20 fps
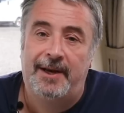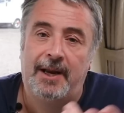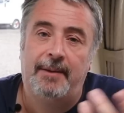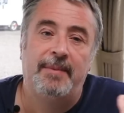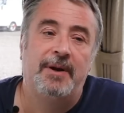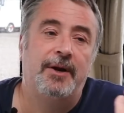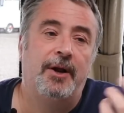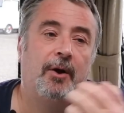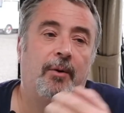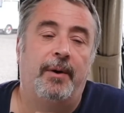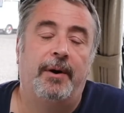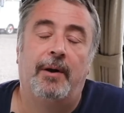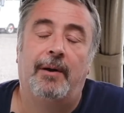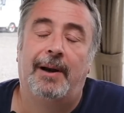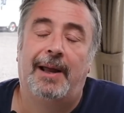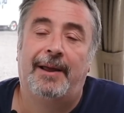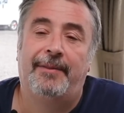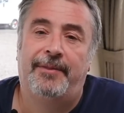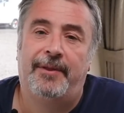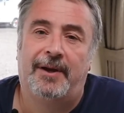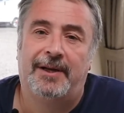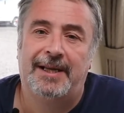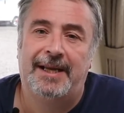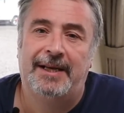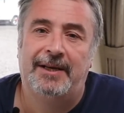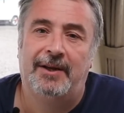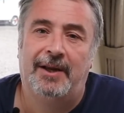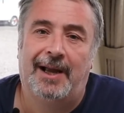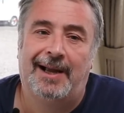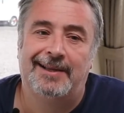let me know and I'll add that
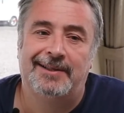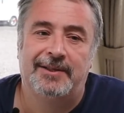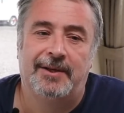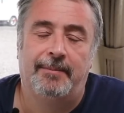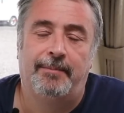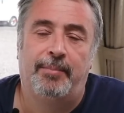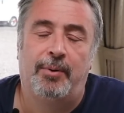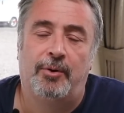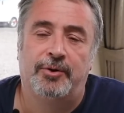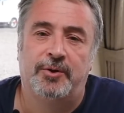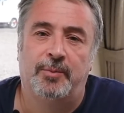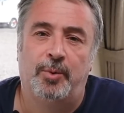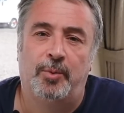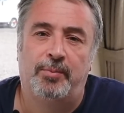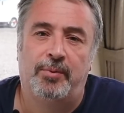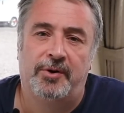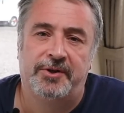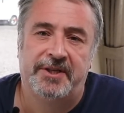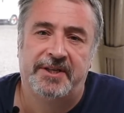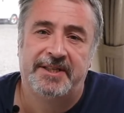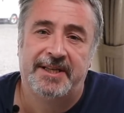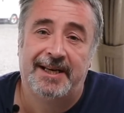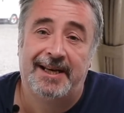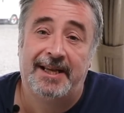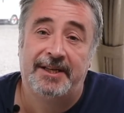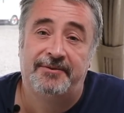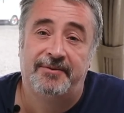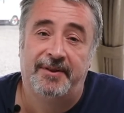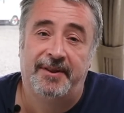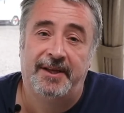in as a possible project
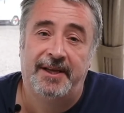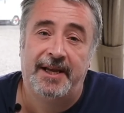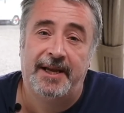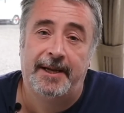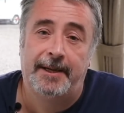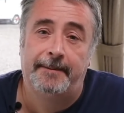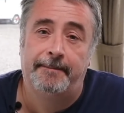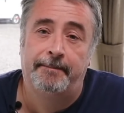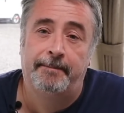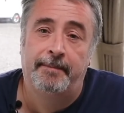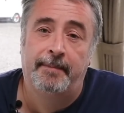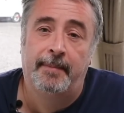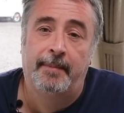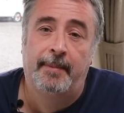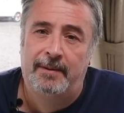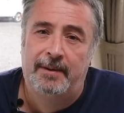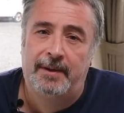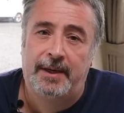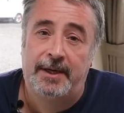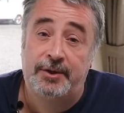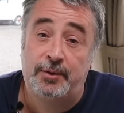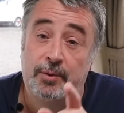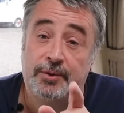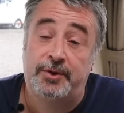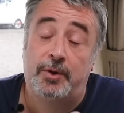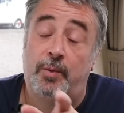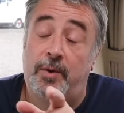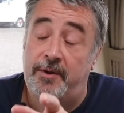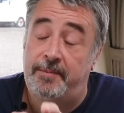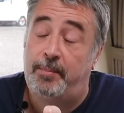later in the year. It's
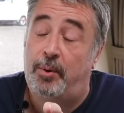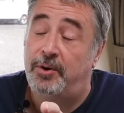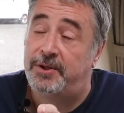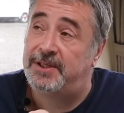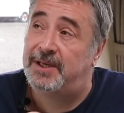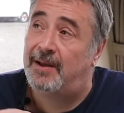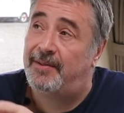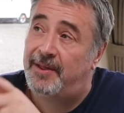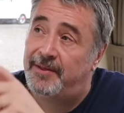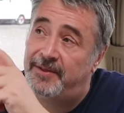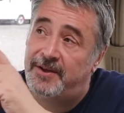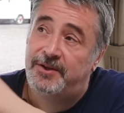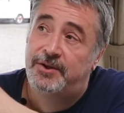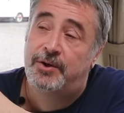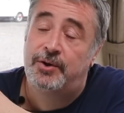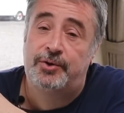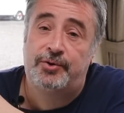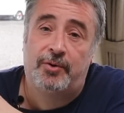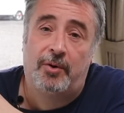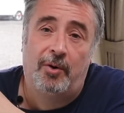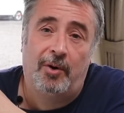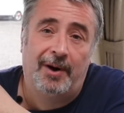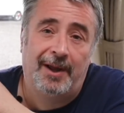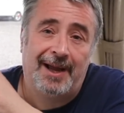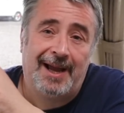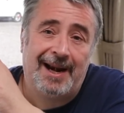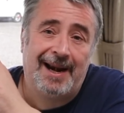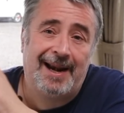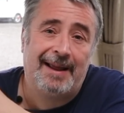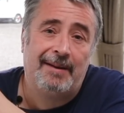also worth pointing out that this controller
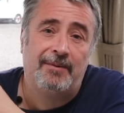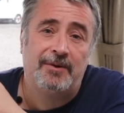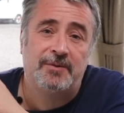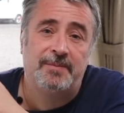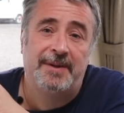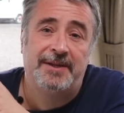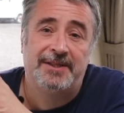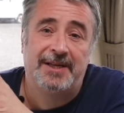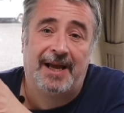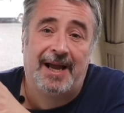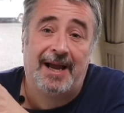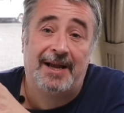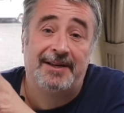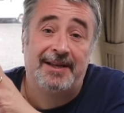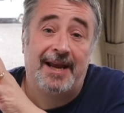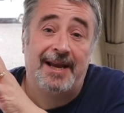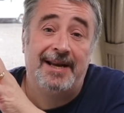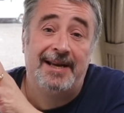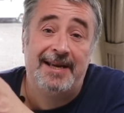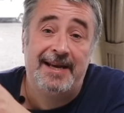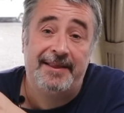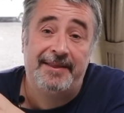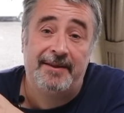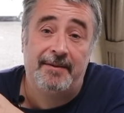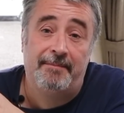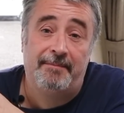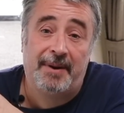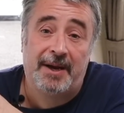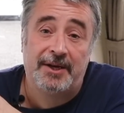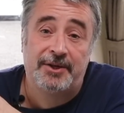allows me to add a
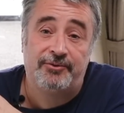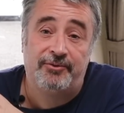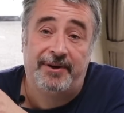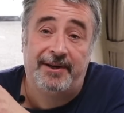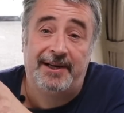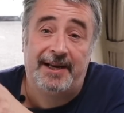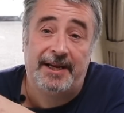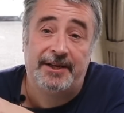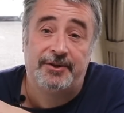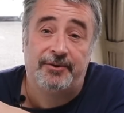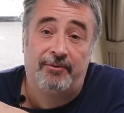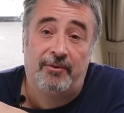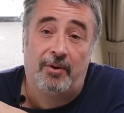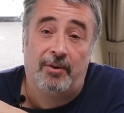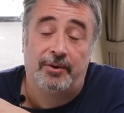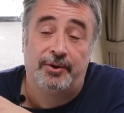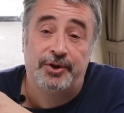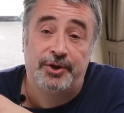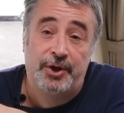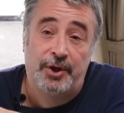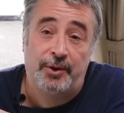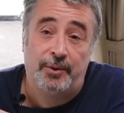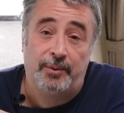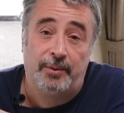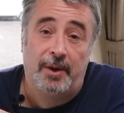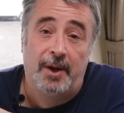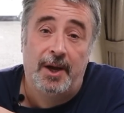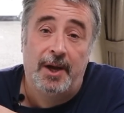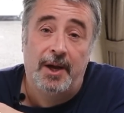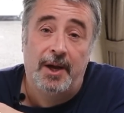lithium battery later on
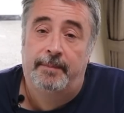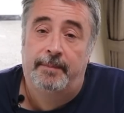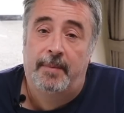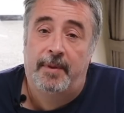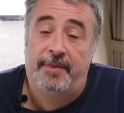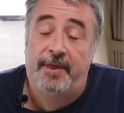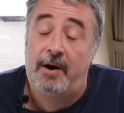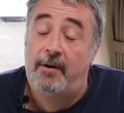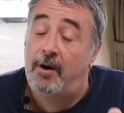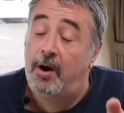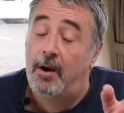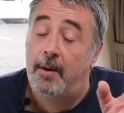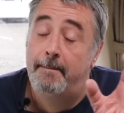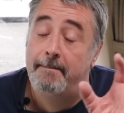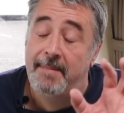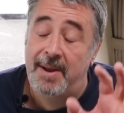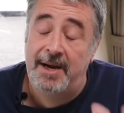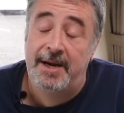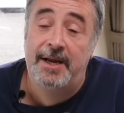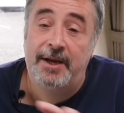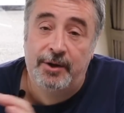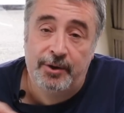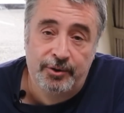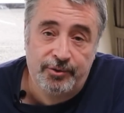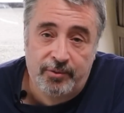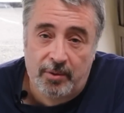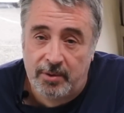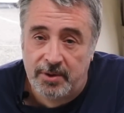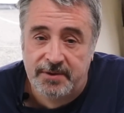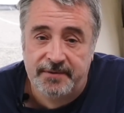too. There are many
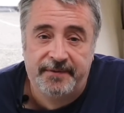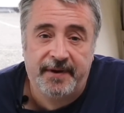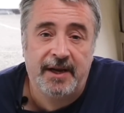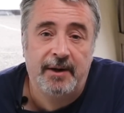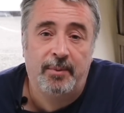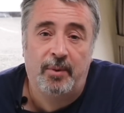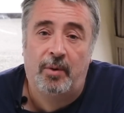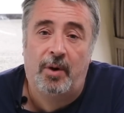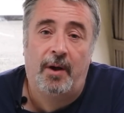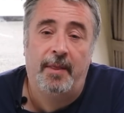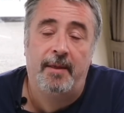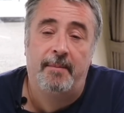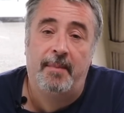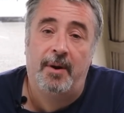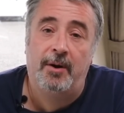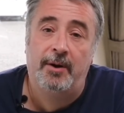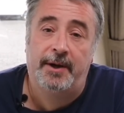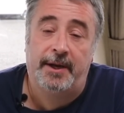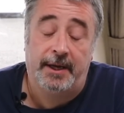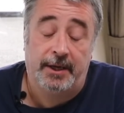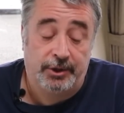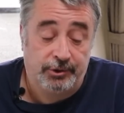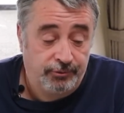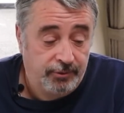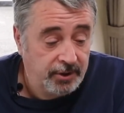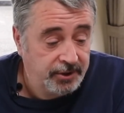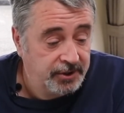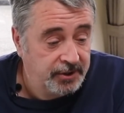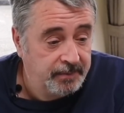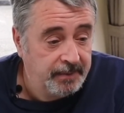controllers available on the market.
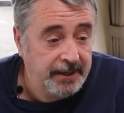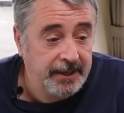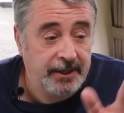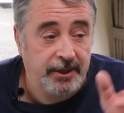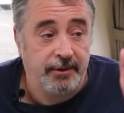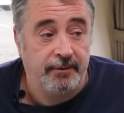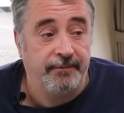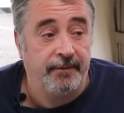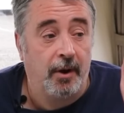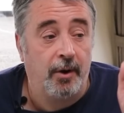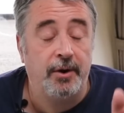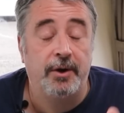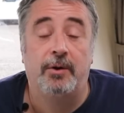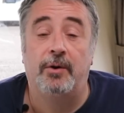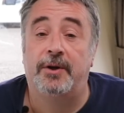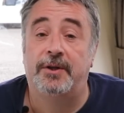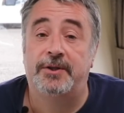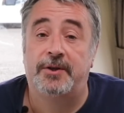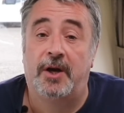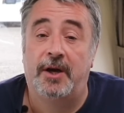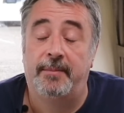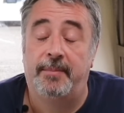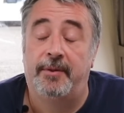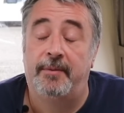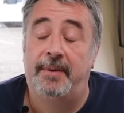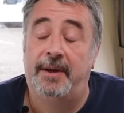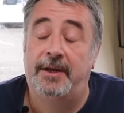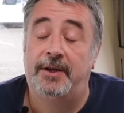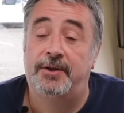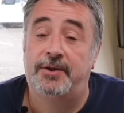Trust me, you've only got to type
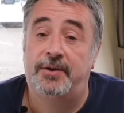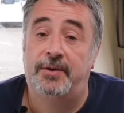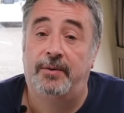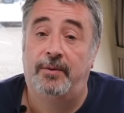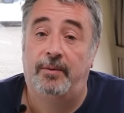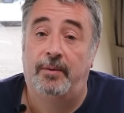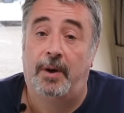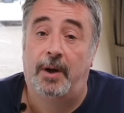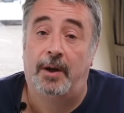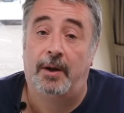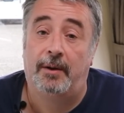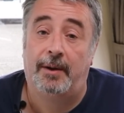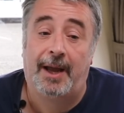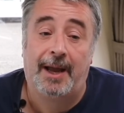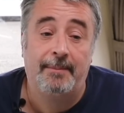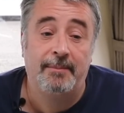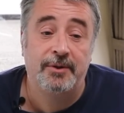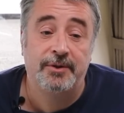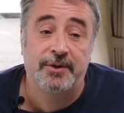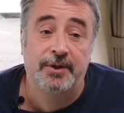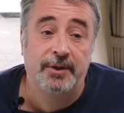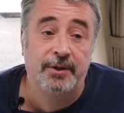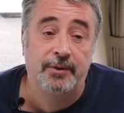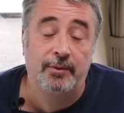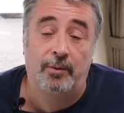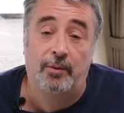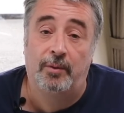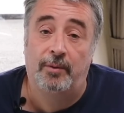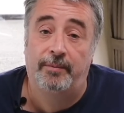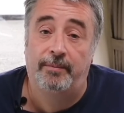them into Amazon
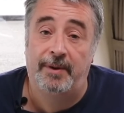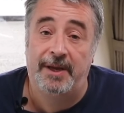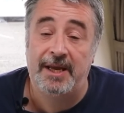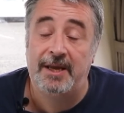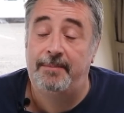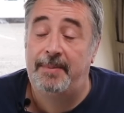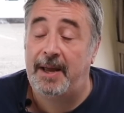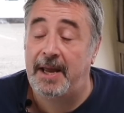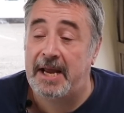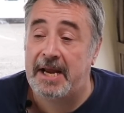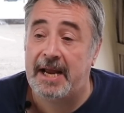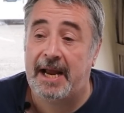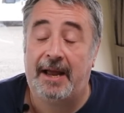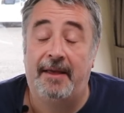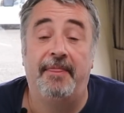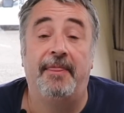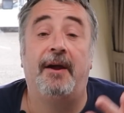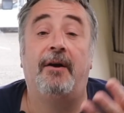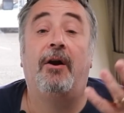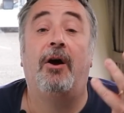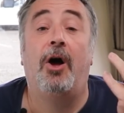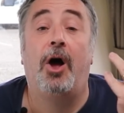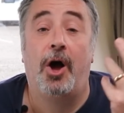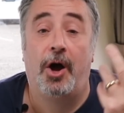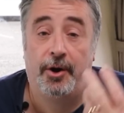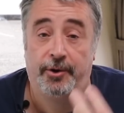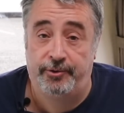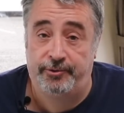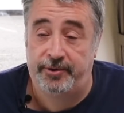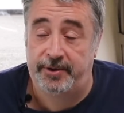or eBay and there are
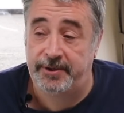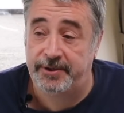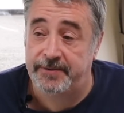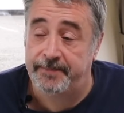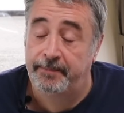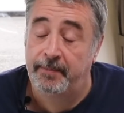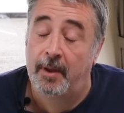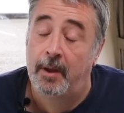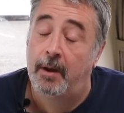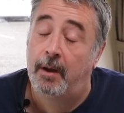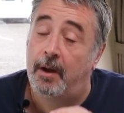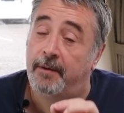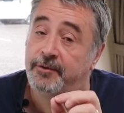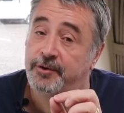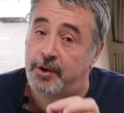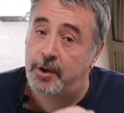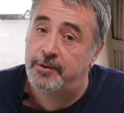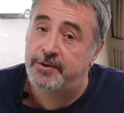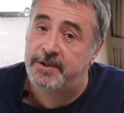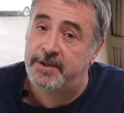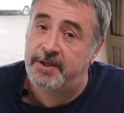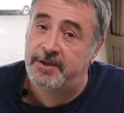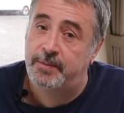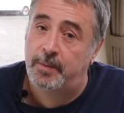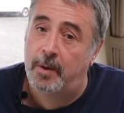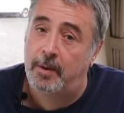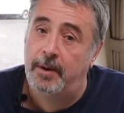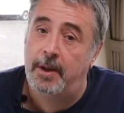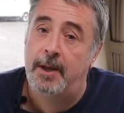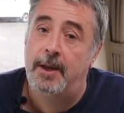hundreds. I've chosen this one